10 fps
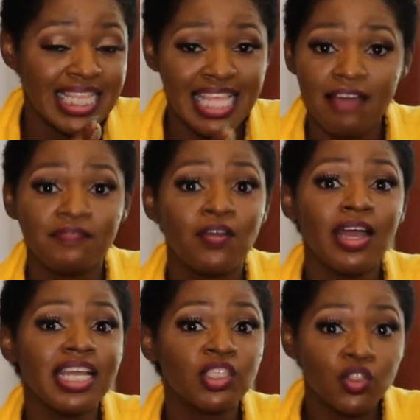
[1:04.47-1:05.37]
They have
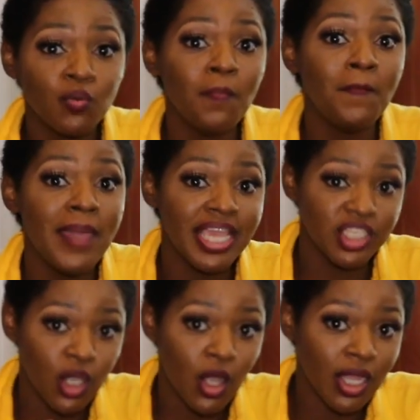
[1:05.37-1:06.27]
gone into
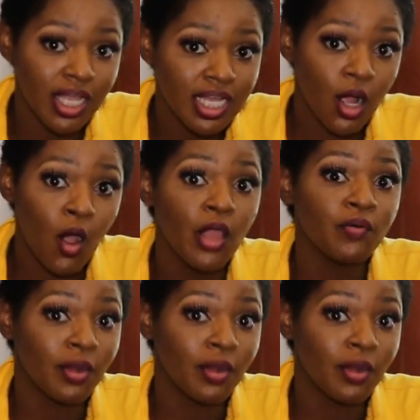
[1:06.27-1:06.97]
major coin